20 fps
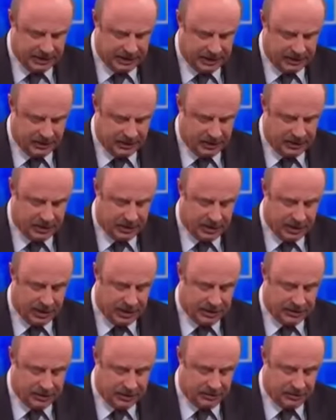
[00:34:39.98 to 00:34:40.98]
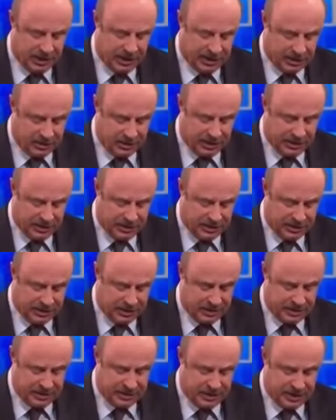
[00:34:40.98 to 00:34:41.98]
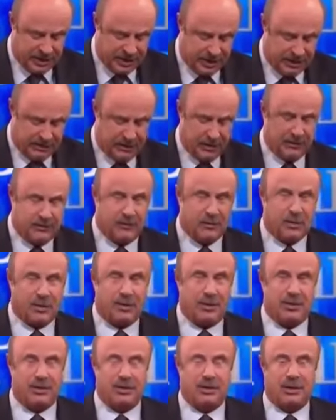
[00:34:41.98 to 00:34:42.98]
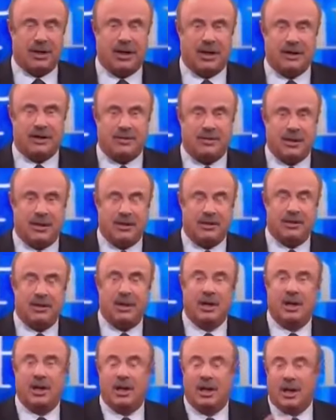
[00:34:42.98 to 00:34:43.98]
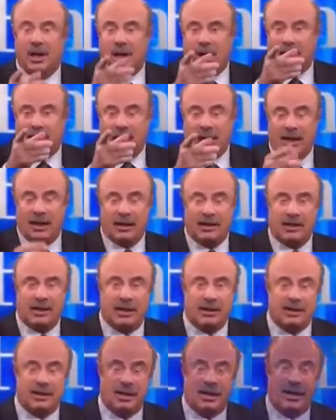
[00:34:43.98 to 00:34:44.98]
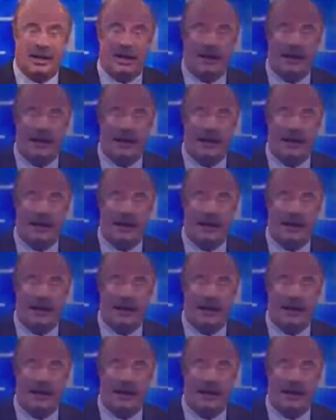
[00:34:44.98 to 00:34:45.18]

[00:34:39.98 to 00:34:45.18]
and then I want you to answer my question, and instead of giving a 4th of July speech, All right, let's listen to